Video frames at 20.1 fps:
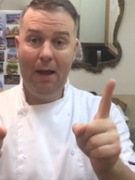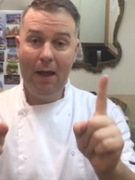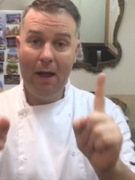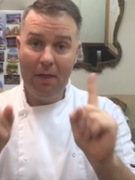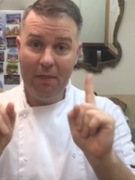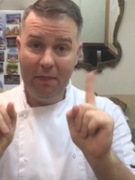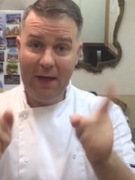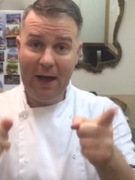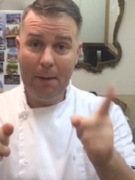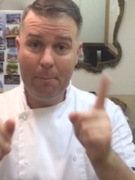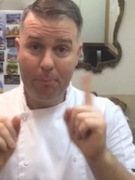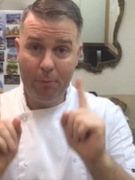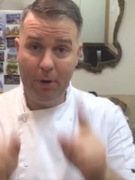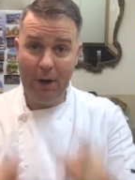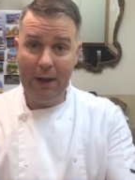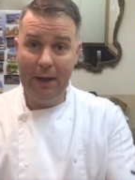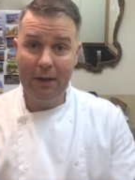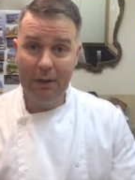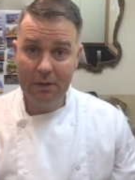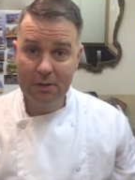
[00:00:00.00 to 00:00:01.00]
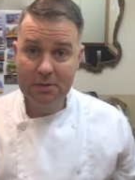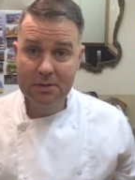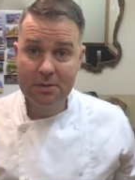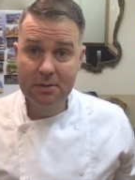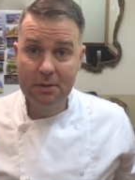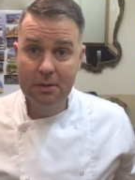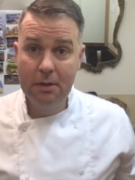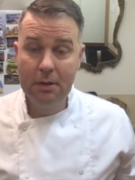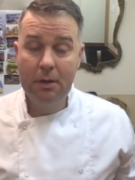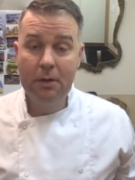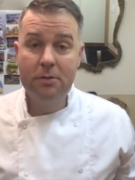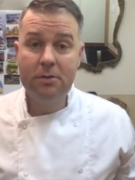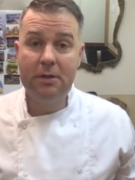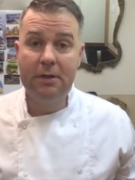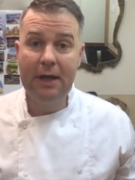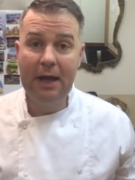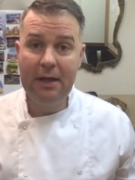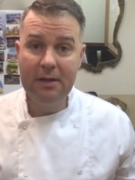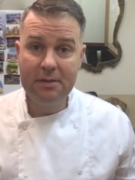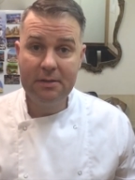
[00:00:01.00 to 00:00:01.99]
And that brings
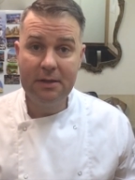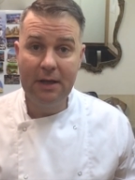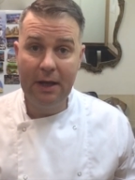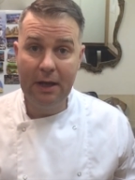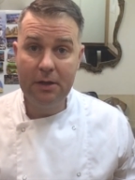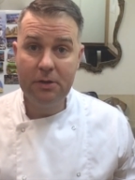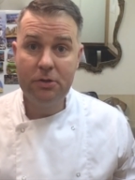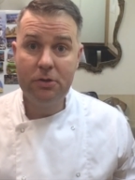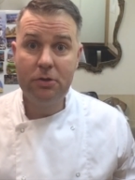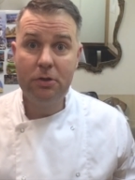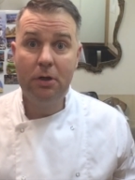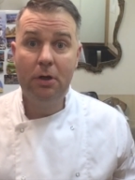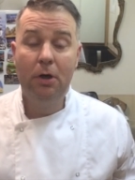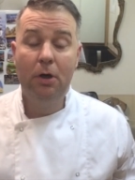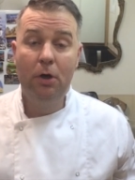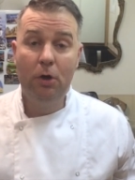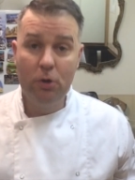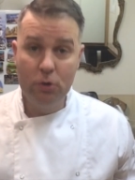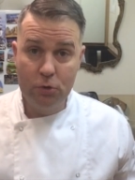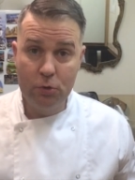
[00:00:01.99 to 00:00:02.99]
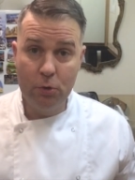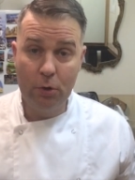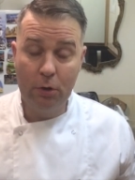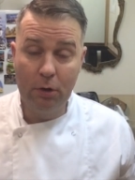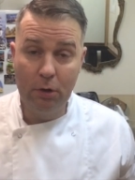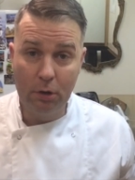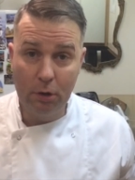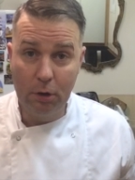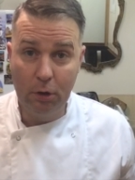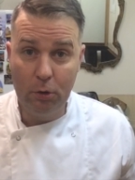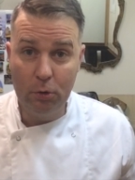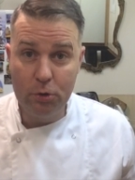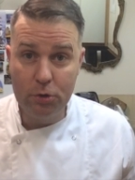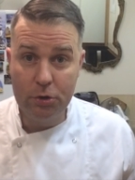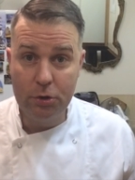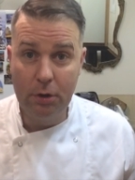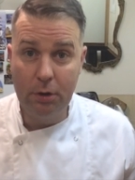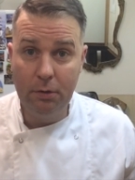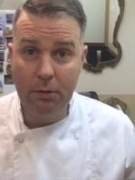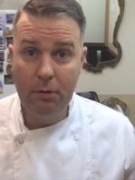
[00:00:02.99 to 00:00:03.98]
today's dish to a
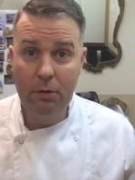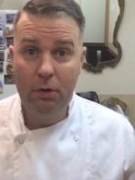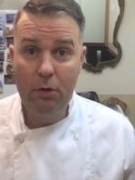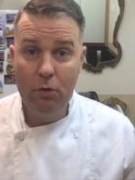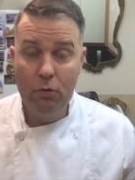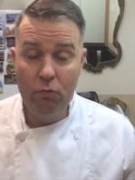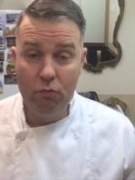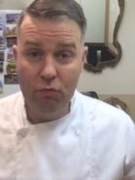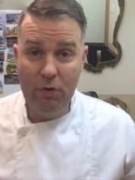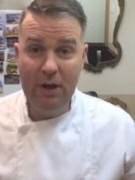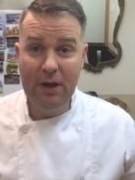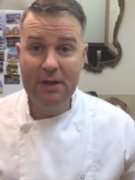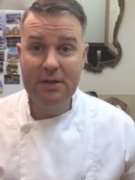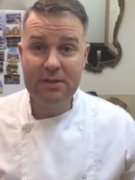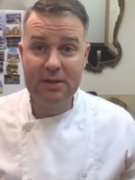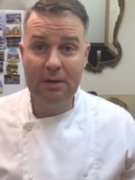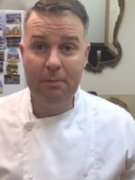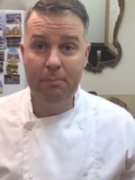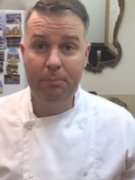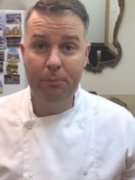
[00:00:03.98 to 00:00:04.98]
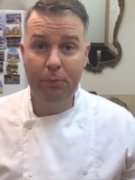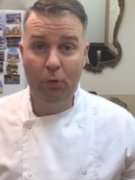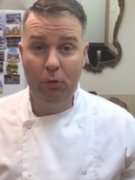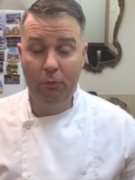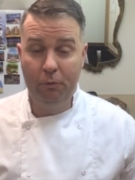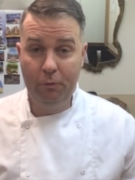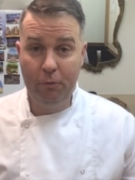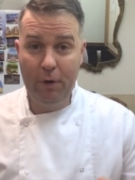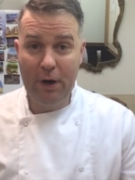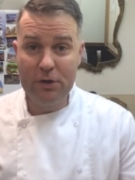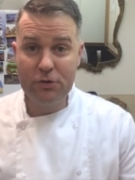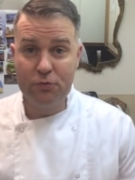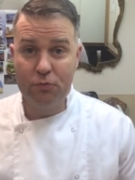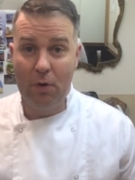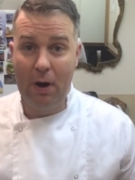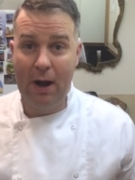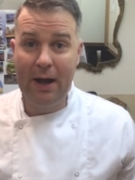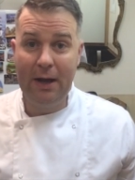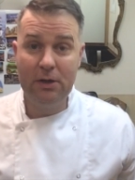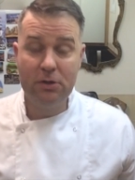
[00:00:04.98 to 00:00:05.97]
conclusion. Really simple, fresh
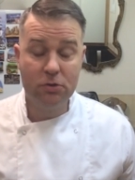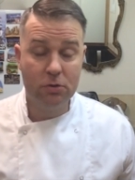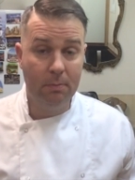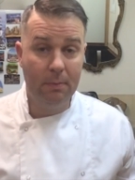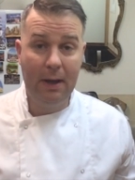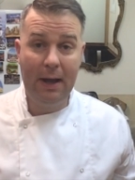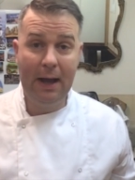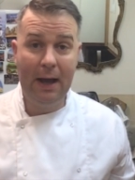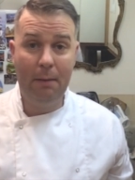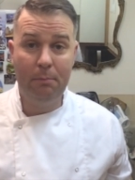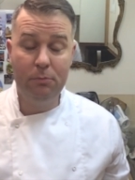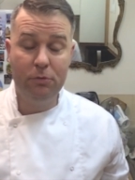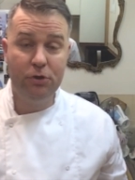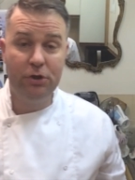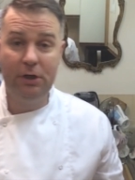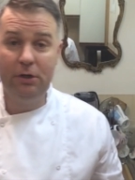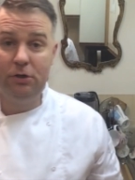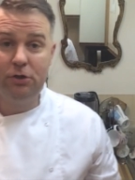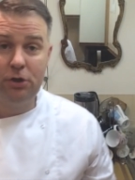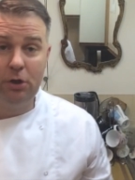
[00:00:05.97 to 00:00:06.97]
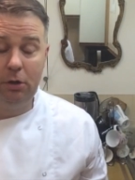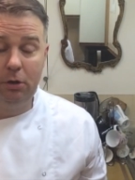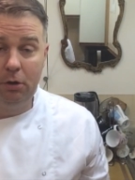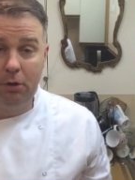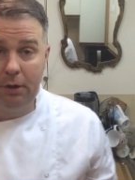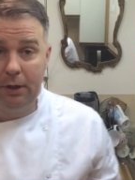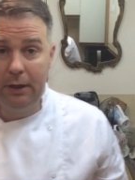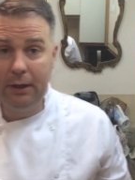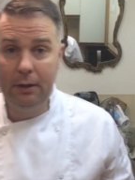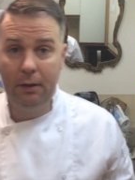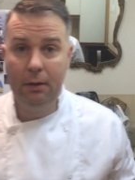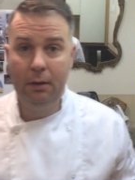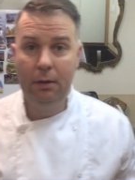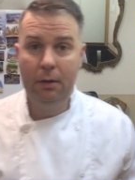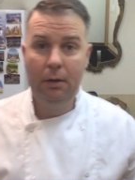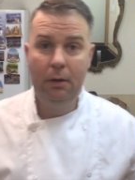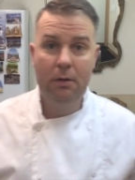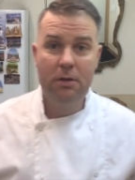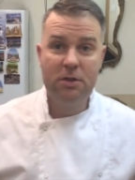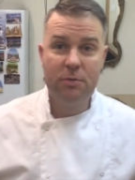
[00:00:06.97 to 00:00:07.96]
rice, some ham, ginger, honey,
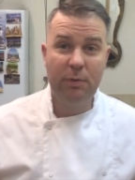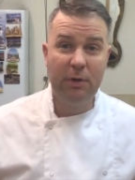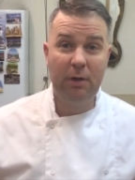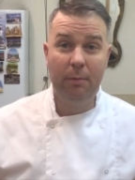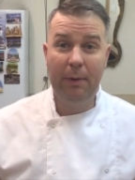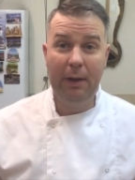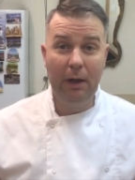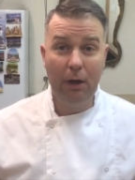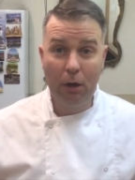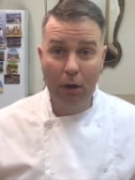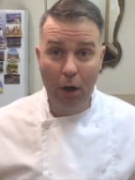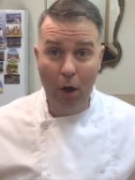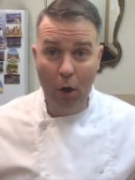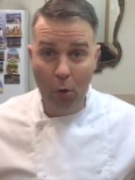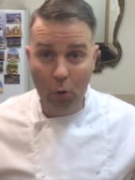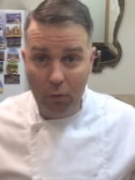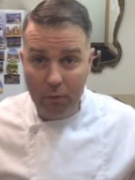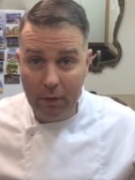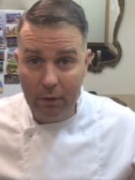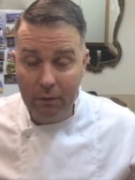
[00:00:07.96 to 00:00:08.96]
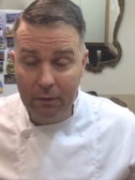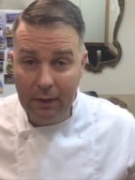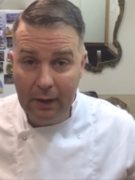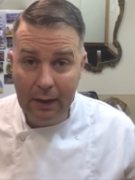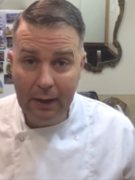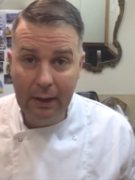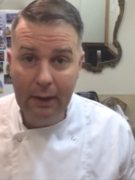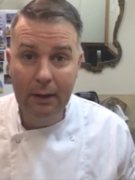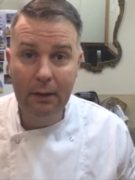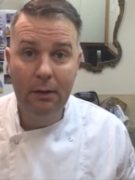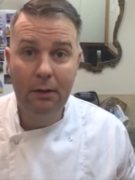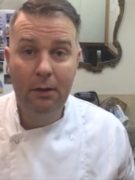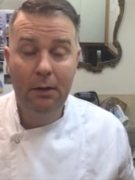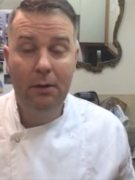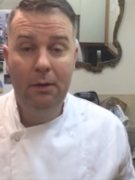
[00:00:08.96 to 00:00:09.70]
sprinkle a bit of clove on there,